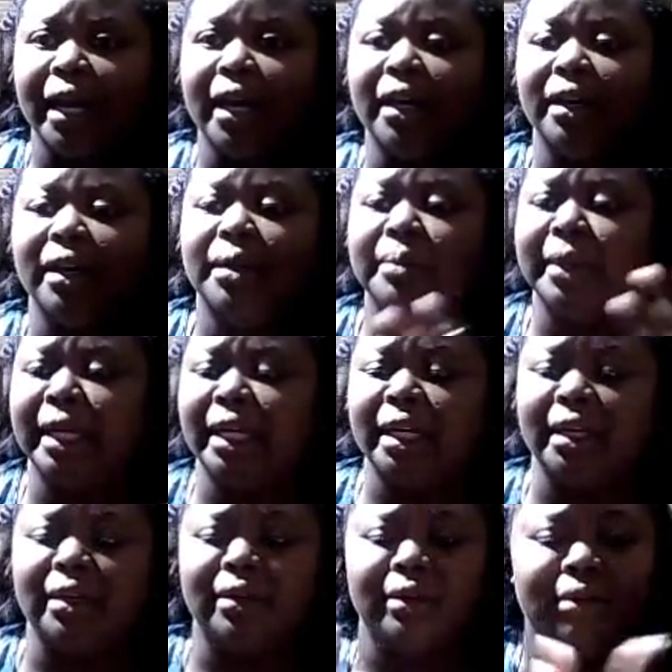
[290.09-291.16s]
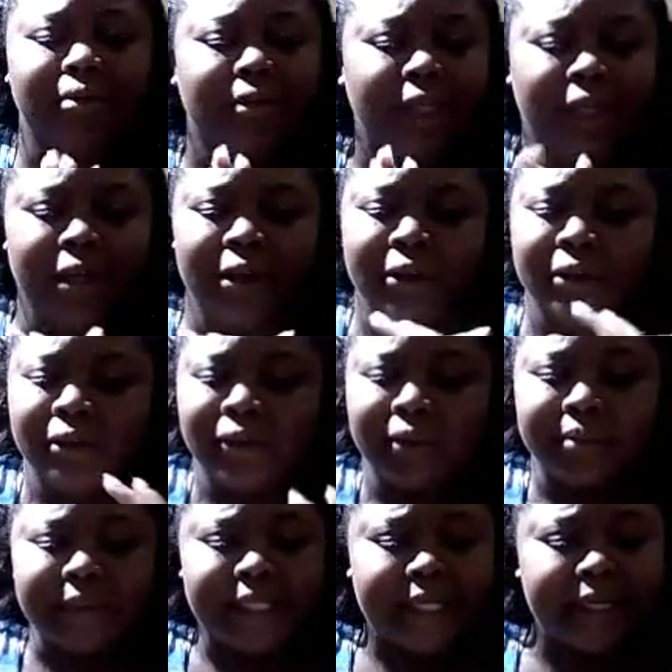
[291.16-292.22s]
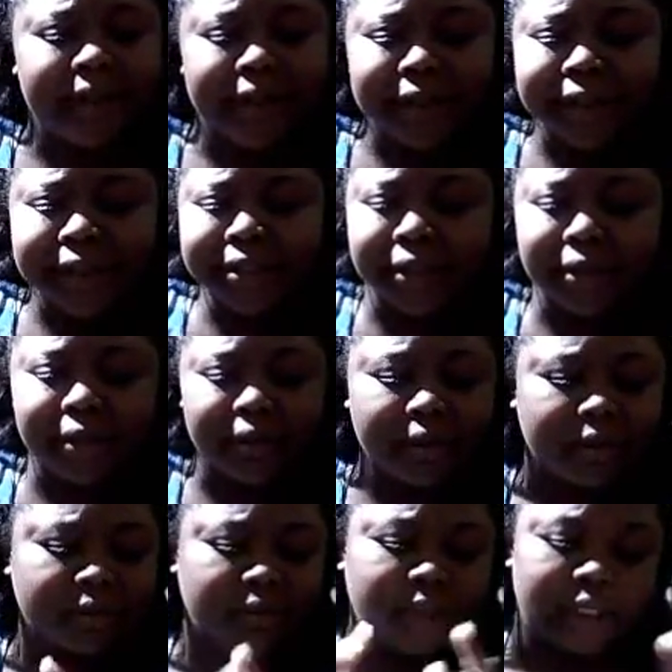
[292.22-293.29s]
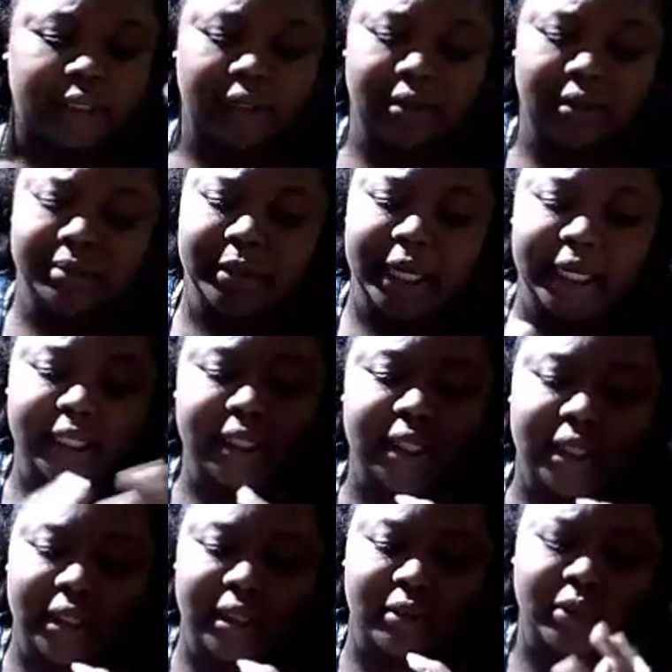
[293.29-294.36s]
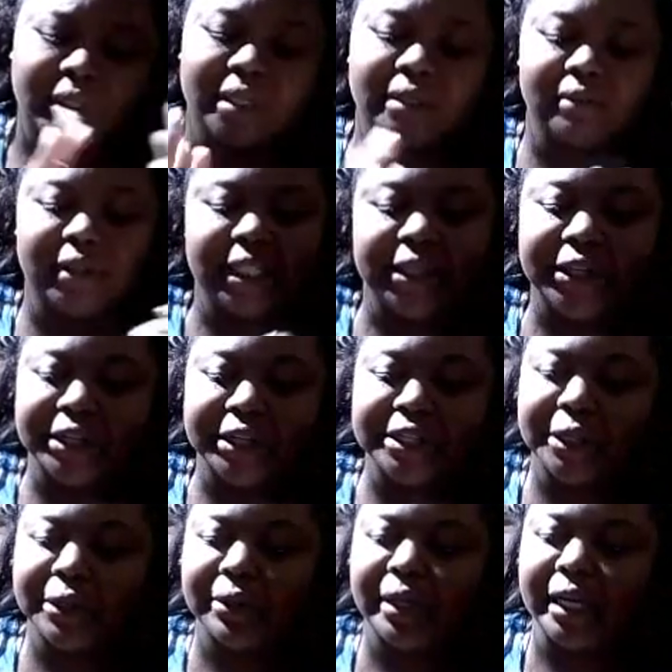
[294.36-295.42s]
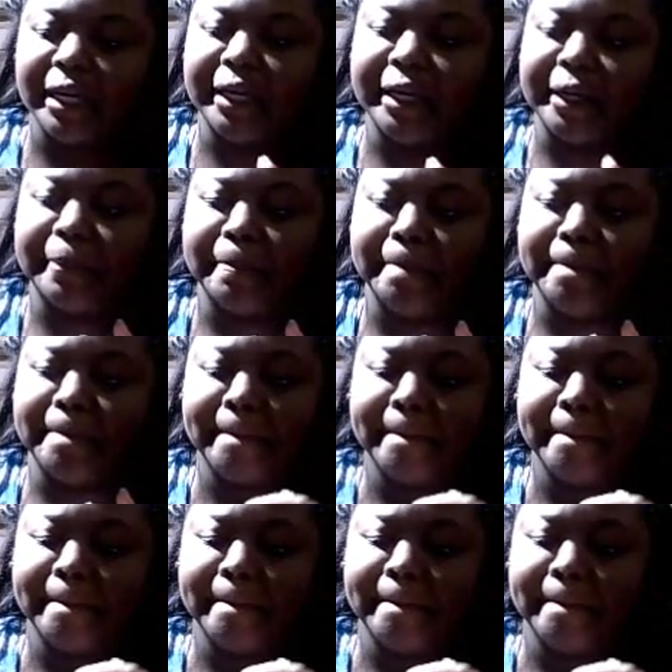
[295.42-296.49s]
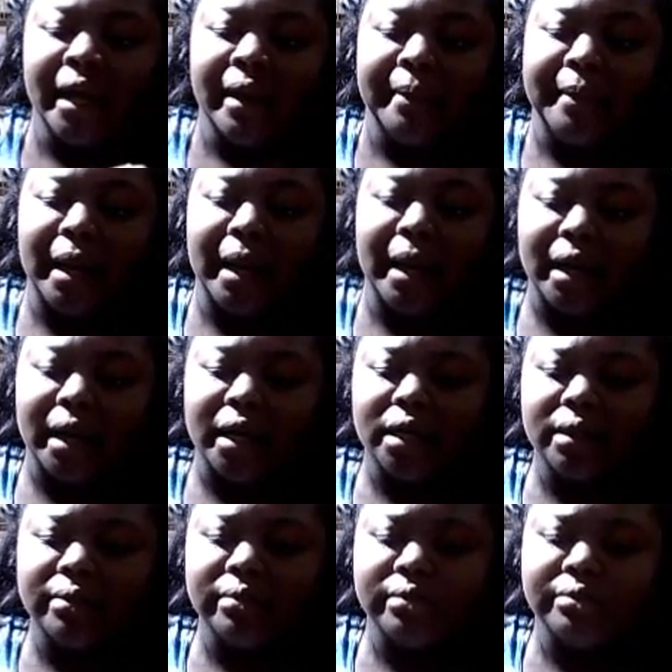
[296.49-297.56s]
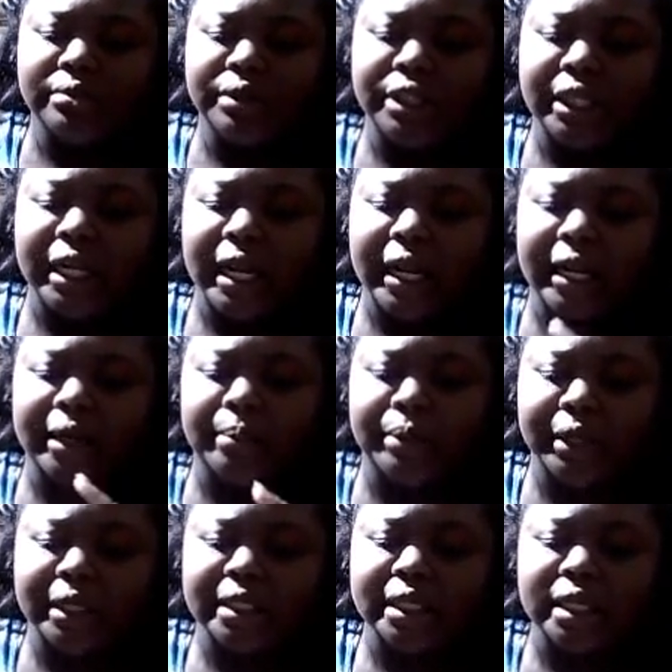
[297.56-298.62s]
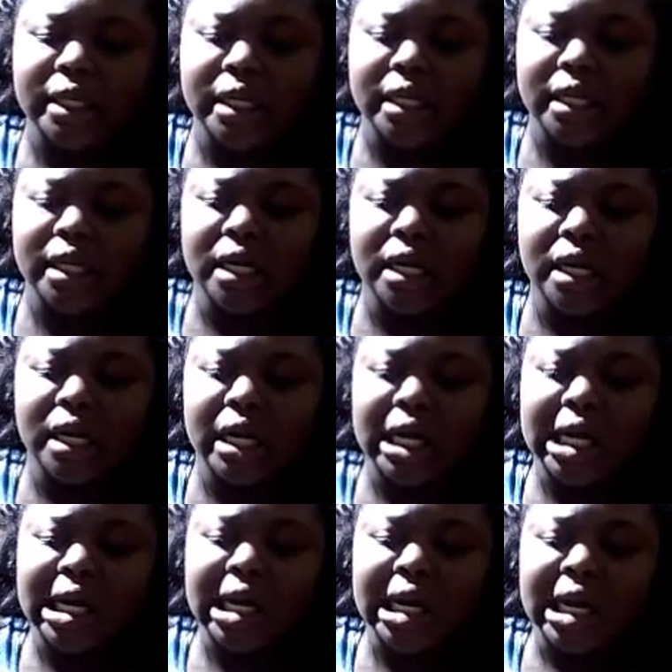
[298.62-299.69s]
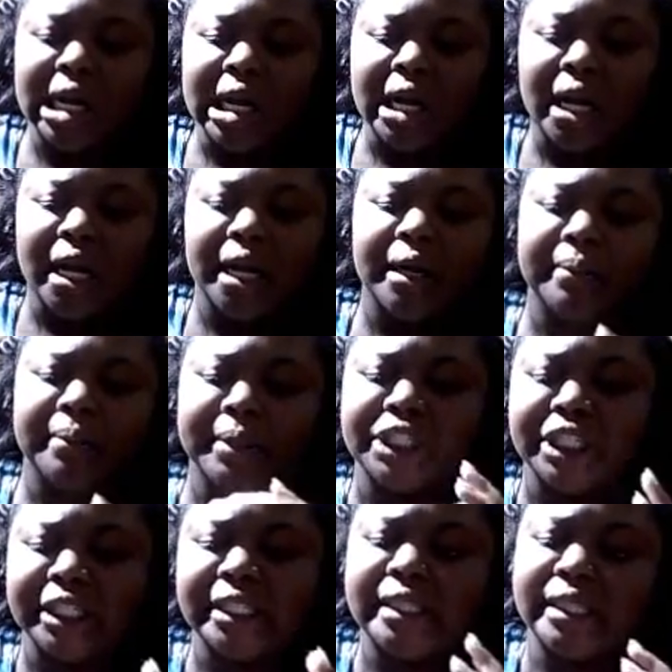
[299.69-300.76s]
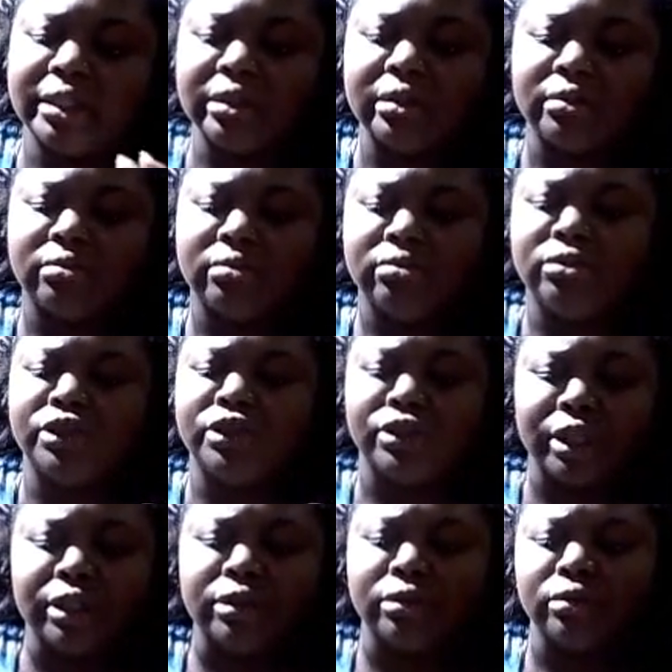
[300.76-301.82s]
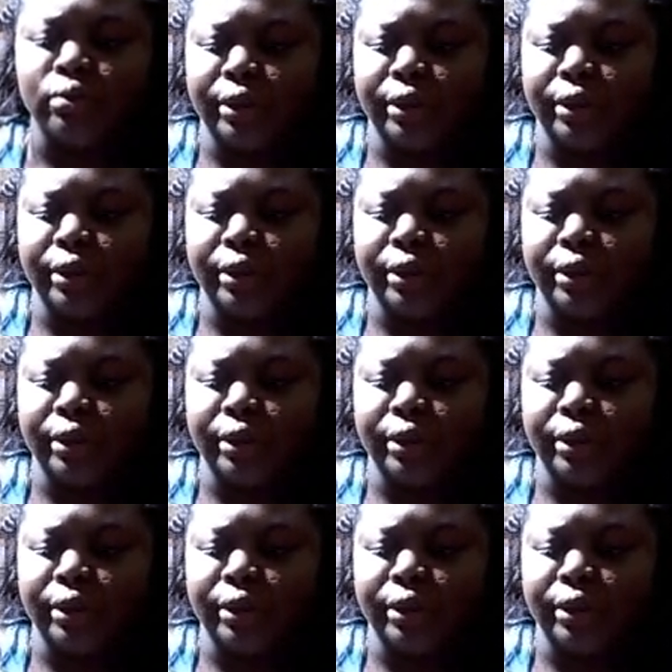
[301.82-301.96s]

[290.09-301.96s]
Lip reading: and from 10 years old to 18, well, 10 years old, my mom, she got out of prison, but she still struggled with